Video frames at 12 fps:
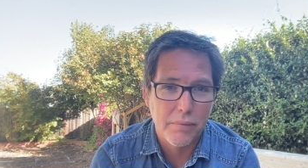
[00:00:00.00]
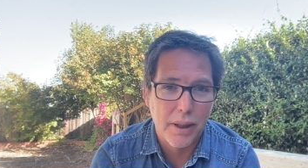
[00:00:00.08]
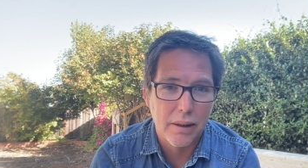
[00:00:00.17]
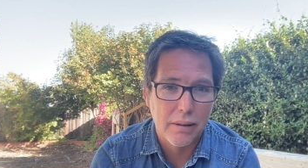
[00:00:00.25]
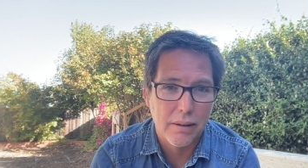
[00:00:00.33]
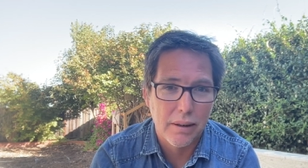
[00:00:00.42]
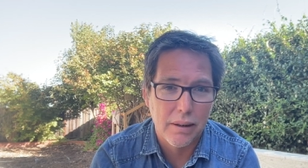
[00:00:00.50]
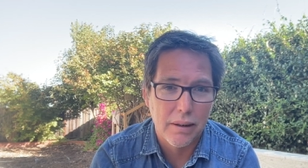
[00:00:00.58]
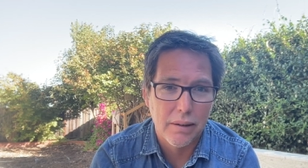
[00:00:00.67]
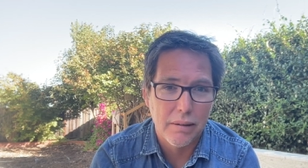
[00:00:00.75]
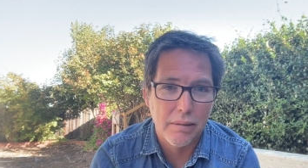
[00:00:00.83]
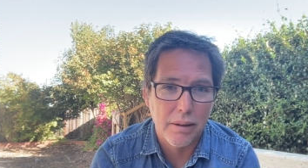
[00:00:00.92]
that
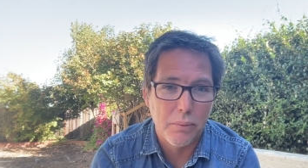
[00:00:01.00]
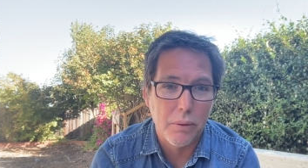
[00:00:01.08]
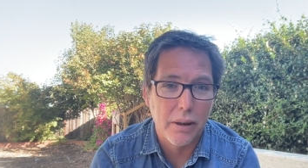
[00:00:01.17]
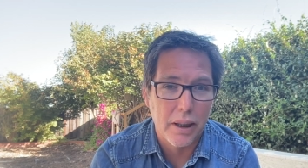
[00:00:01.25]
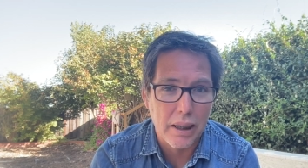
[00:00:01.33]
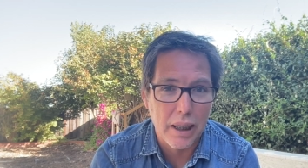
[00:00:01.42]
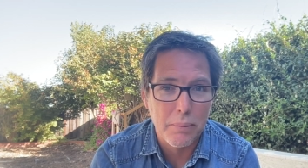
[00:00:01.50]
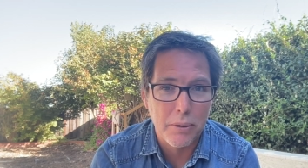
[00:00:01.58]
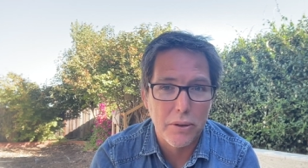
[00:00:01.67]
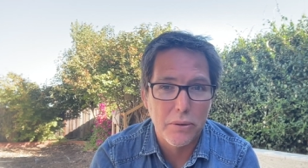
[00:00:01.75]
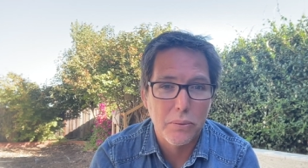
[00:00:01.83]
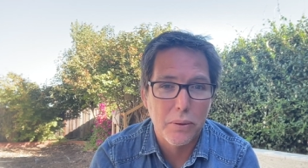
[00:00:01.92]
will
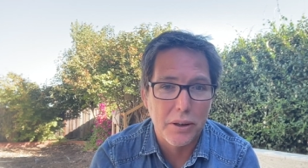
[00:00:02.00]
enable you to